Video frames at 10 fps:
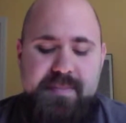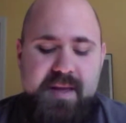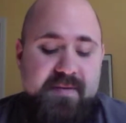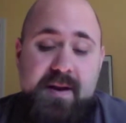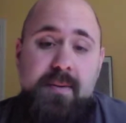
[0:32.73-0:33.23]

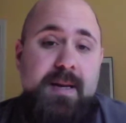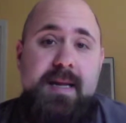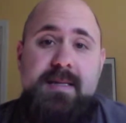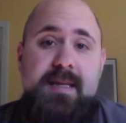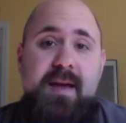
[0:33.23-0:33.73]
If anyone
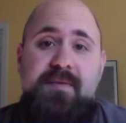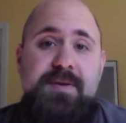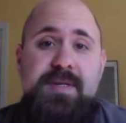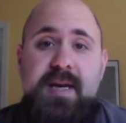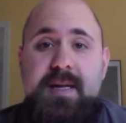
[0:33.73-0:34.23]
had ever
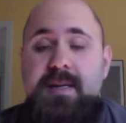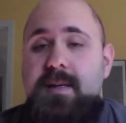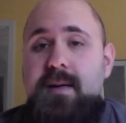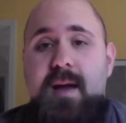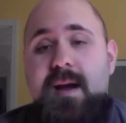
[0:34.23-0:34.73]
said,
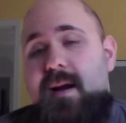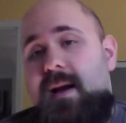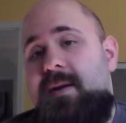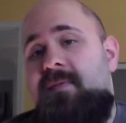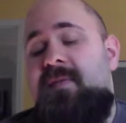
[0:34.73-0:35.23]
Eric,
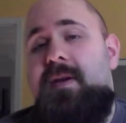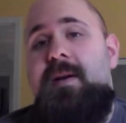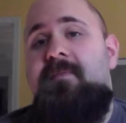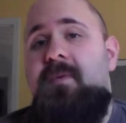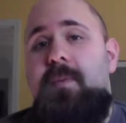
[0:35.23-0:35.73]
I don't feel
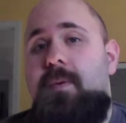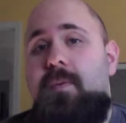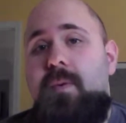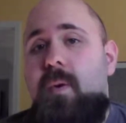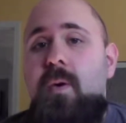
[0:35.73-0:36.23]
comfortable
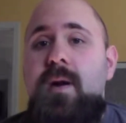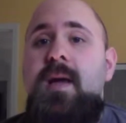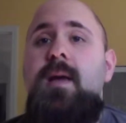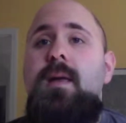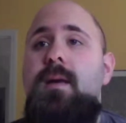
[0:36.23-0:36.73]

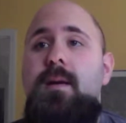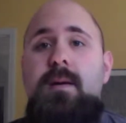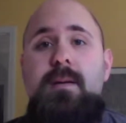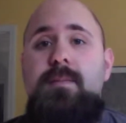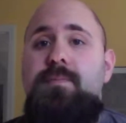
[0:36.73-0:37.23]
recording,
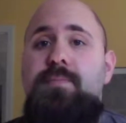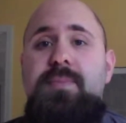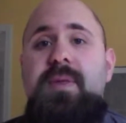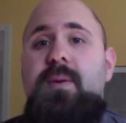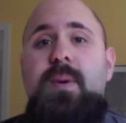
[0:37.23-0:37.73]

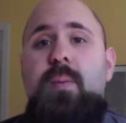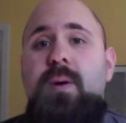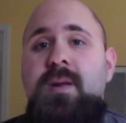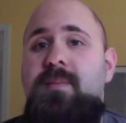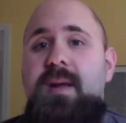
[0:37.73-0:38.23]
then we
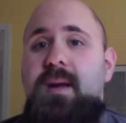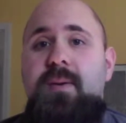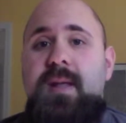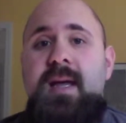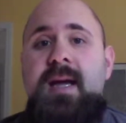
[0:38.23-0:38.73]
wouldn't be
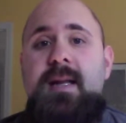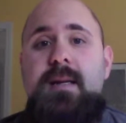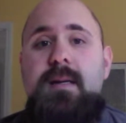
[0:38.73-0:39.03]
doing that.